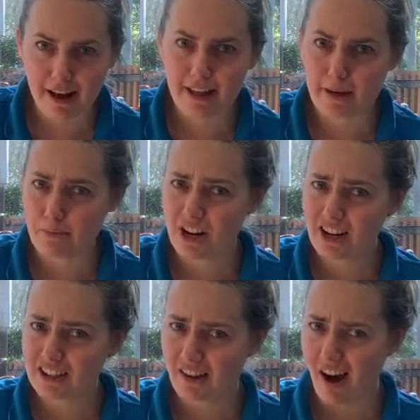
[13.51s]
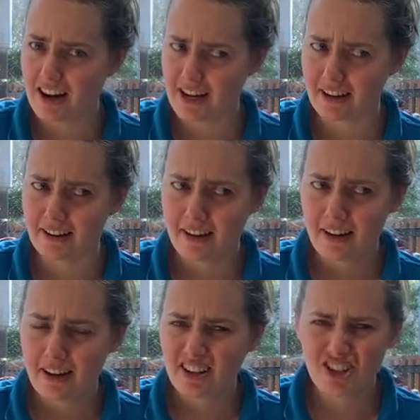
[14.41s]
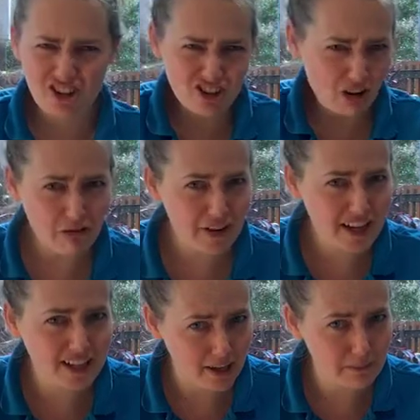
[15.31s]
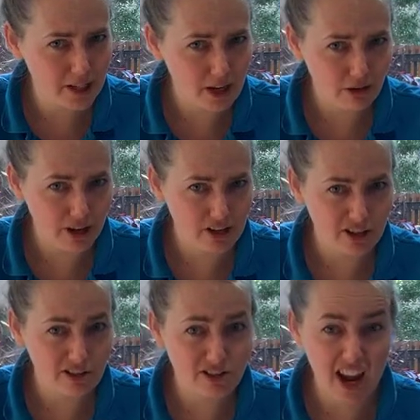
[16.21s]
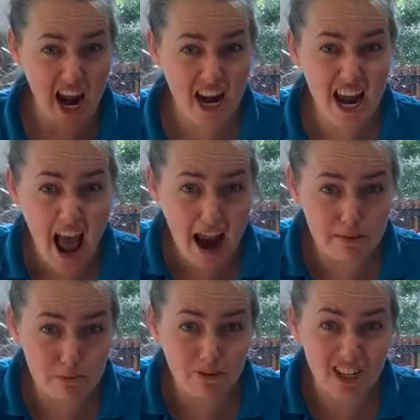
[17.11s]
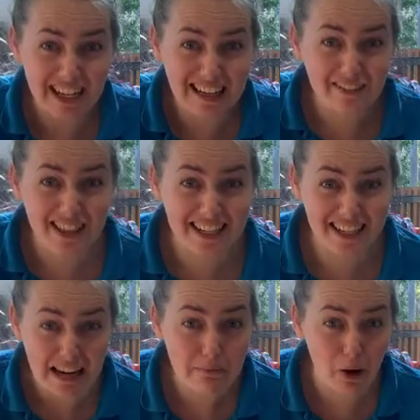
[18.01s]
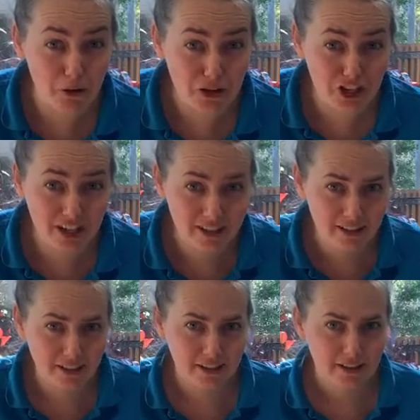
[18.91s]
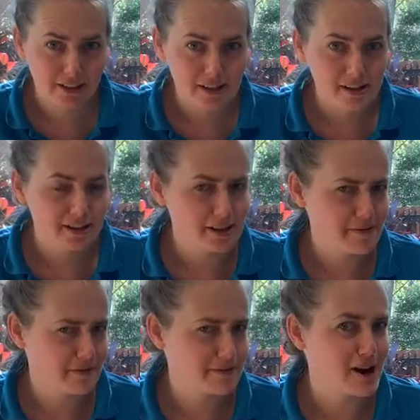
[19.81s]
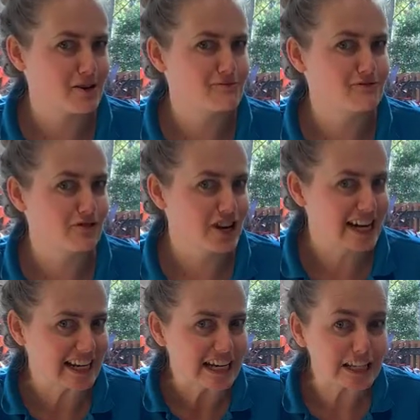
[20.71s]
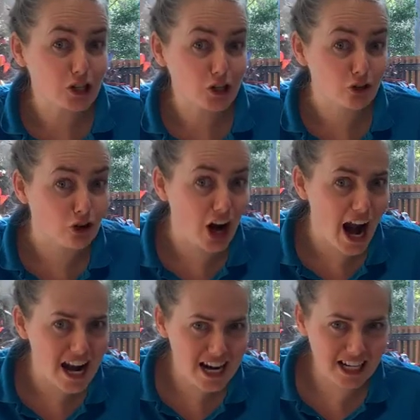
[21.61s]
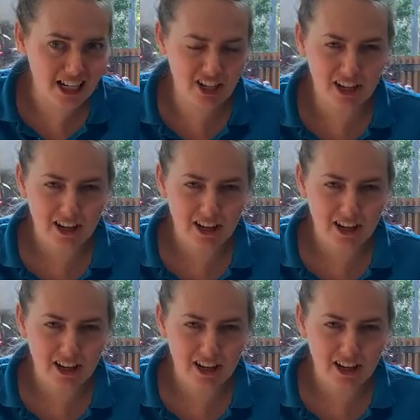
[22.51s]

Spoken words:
They're pretty exciting. Do you know of any deep sea creatures? Any animals that live in the deep ocean? Some of them are really strange.